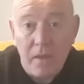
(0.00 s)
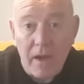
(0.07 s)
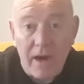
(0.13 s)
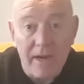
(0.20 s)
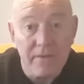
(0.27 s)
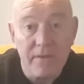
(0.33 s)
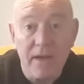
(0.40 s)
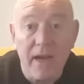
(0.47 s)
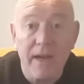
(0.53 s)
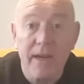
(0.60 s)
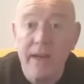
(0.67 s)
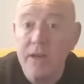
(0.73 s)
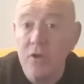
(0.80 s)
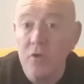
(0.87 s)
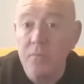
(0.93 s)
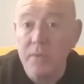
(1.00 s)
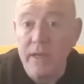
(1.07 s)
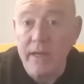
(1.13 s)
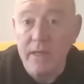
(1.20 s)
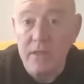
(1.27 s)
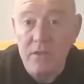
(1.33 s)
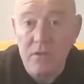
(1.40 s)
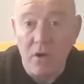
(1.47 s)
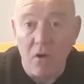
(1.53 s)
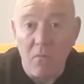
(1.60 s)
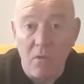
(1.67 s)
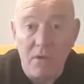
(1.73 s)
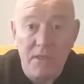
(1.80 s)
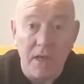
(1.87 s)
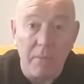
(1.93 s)
I haven't had any updates on
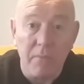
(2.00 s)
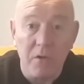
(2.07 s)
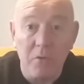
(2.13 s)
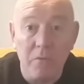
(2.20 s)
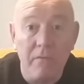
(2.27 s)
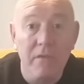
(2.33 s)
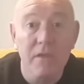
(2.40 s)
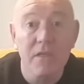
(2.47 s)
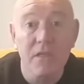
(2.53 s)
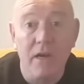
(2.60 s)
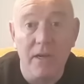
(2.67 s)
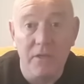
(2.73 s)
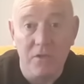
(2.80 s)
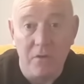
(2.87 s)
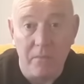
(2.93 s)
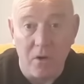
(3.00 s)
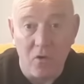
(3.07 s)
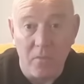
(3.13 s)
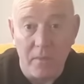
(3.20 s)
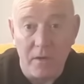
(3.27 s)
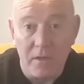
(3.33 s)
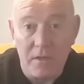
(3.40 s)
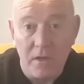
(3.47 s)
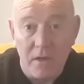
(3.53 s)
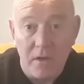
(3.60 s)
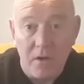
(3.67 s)
what's happening with this site at the moment.